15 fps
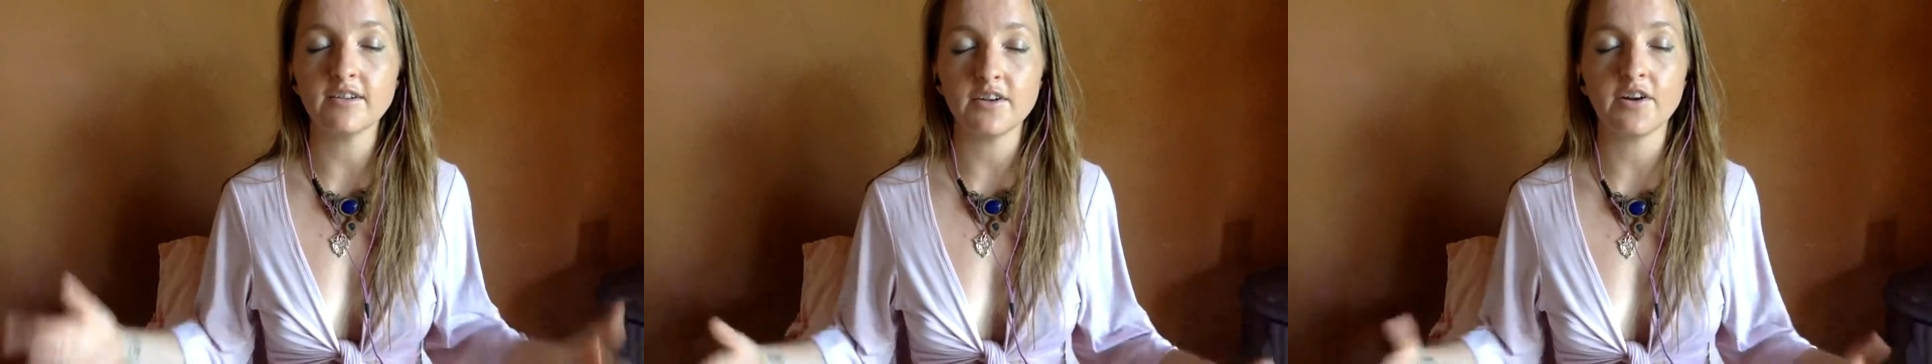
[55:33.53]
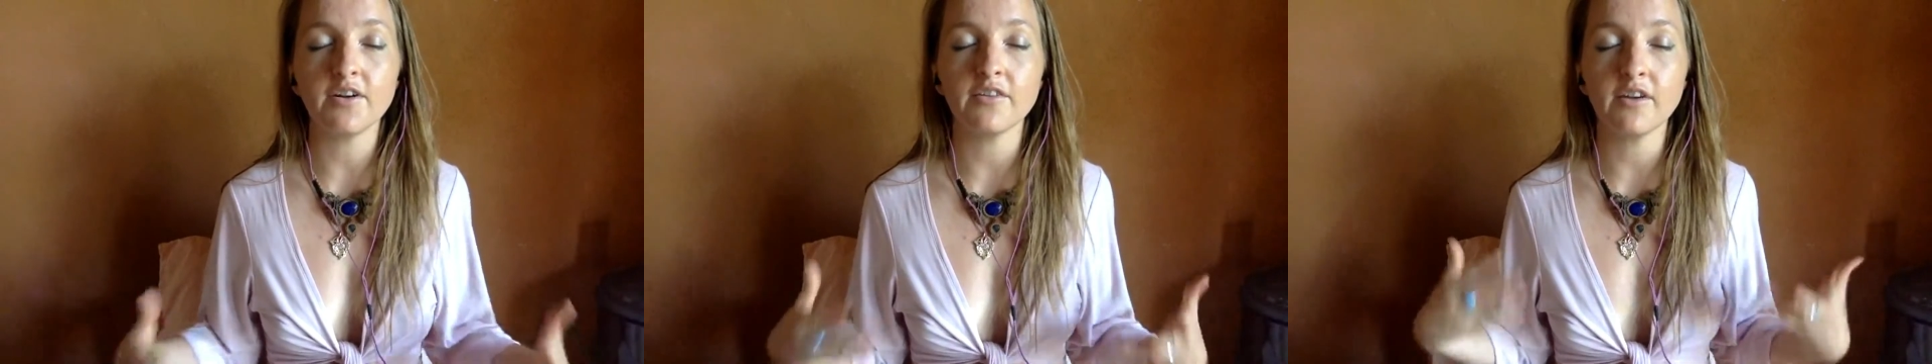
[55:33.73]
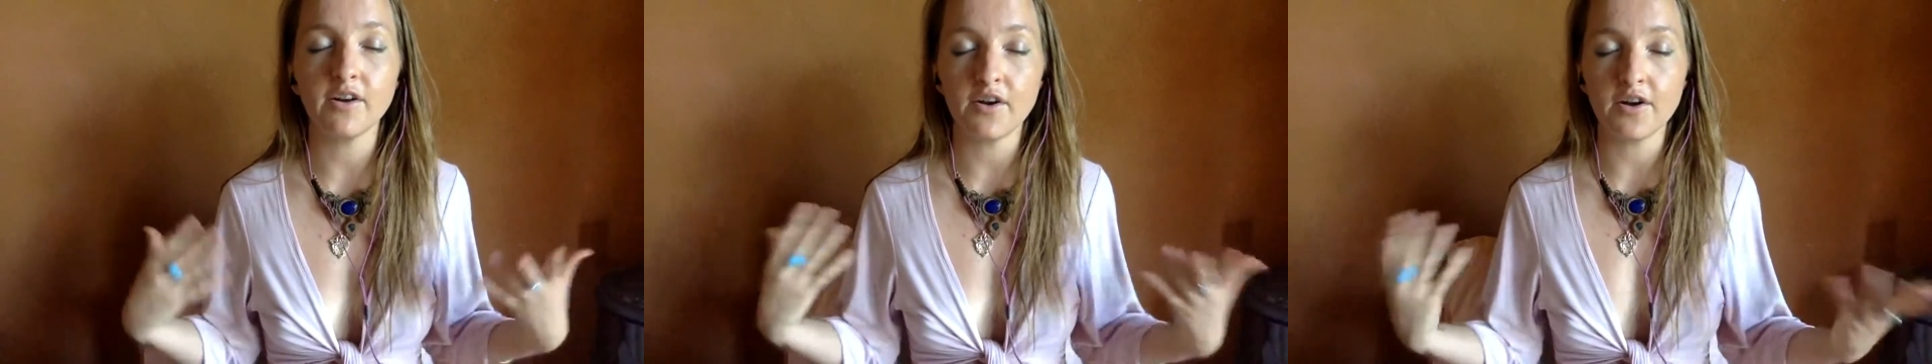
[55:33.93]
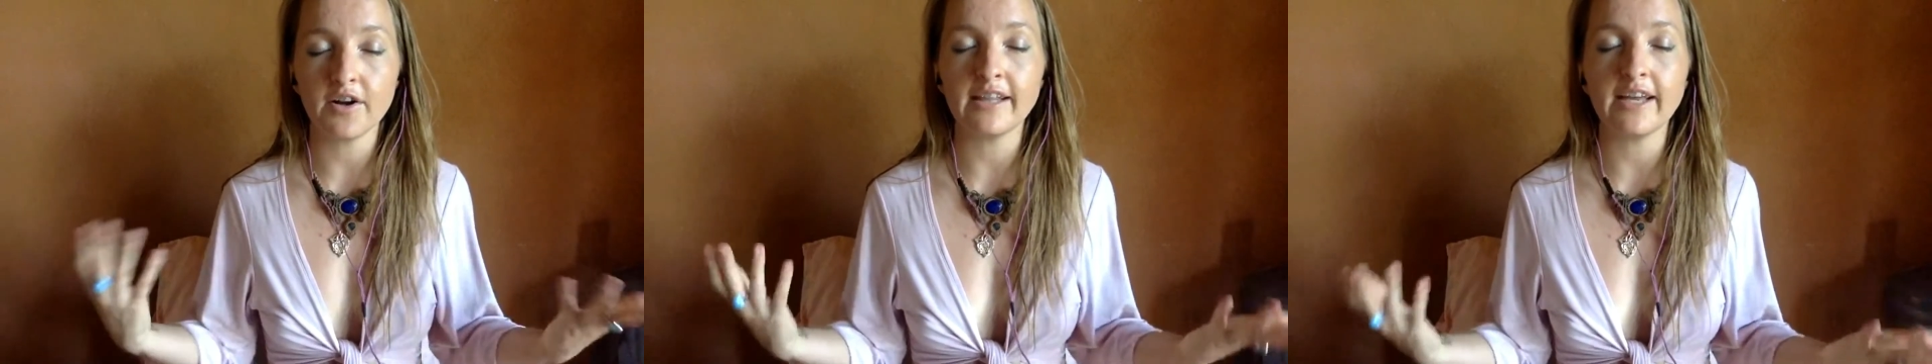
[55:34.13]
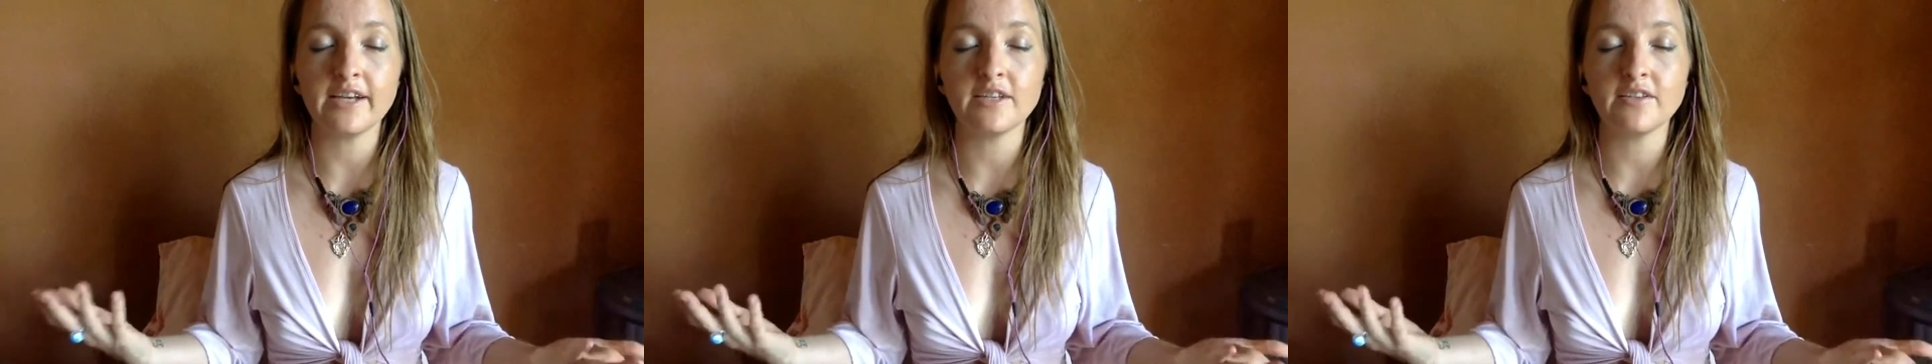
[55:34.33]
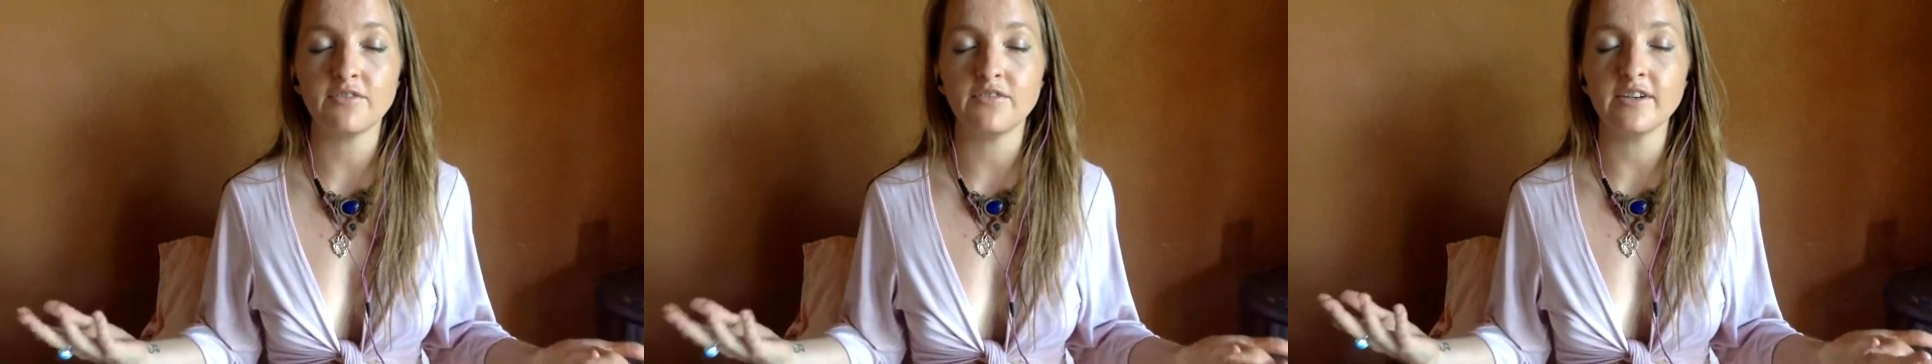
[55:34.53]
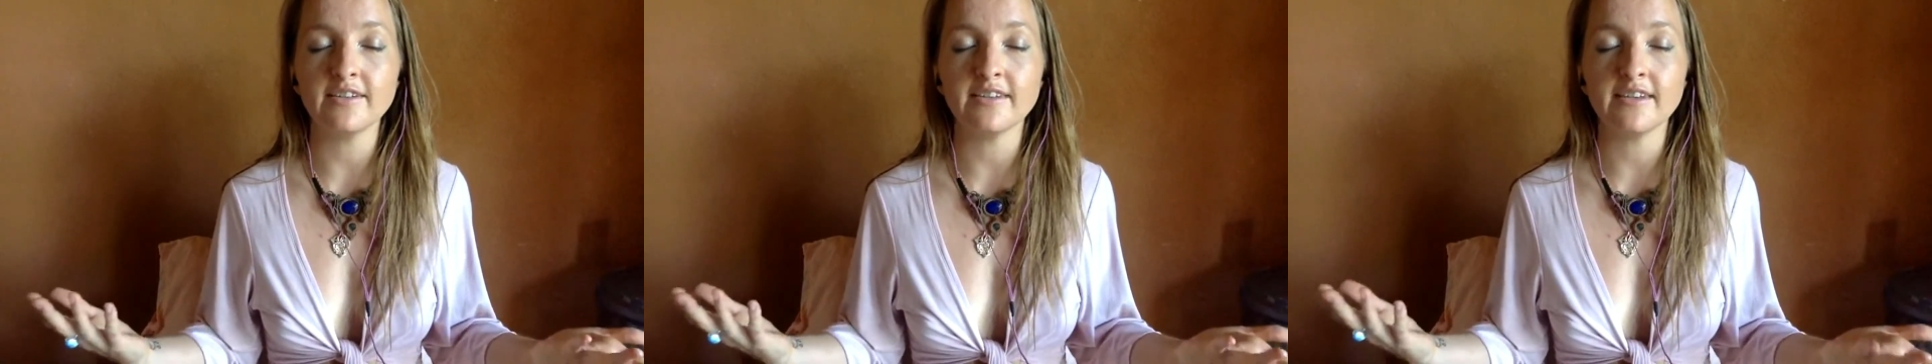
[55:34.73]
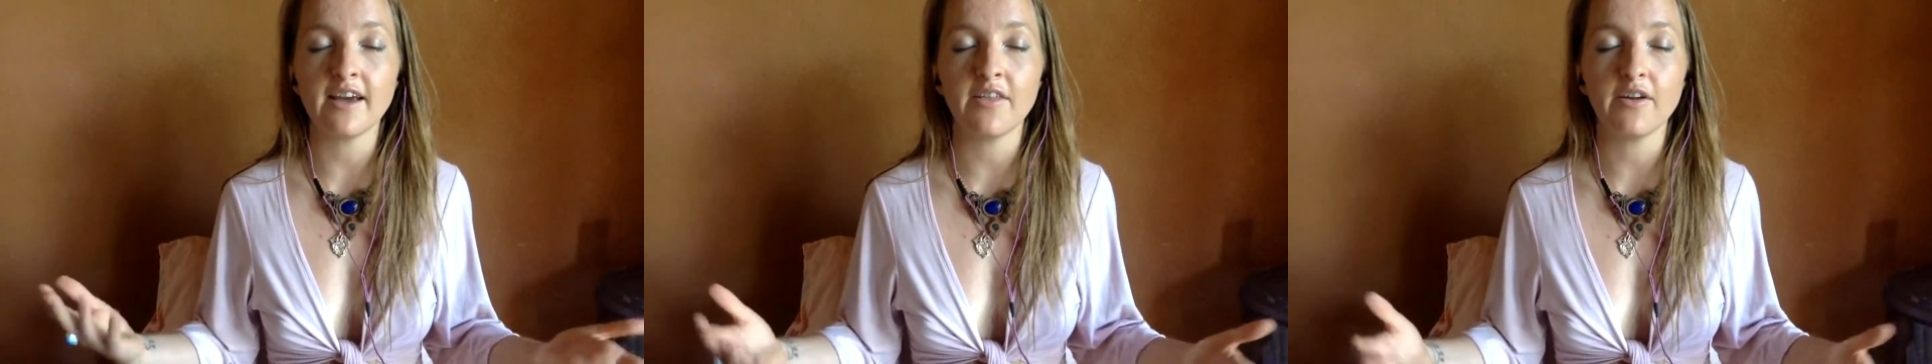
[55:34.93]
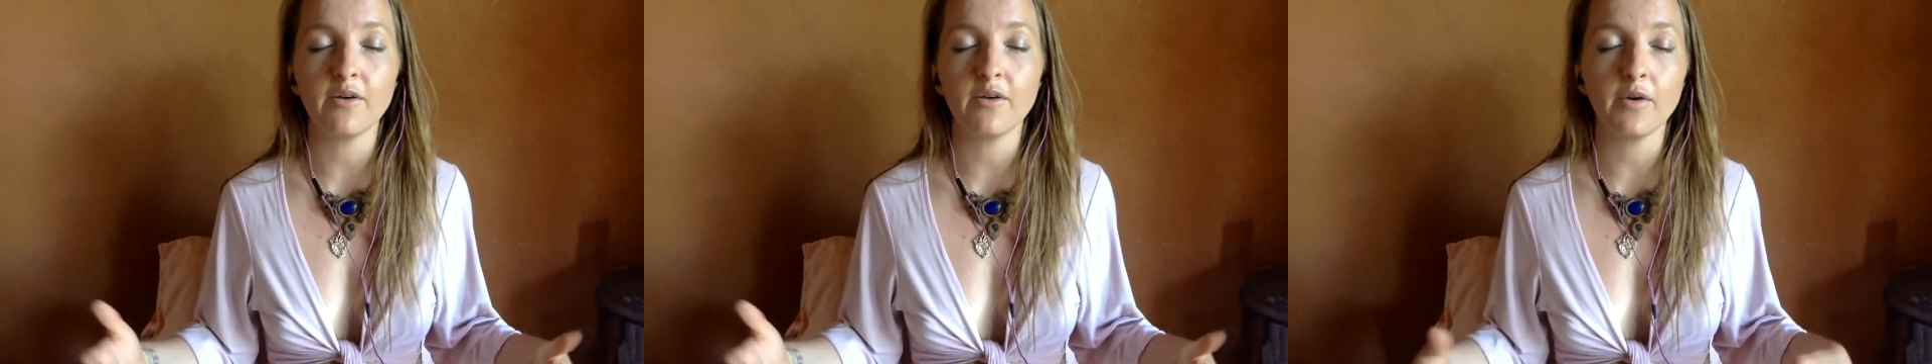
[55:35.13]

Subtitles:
in our collective field together,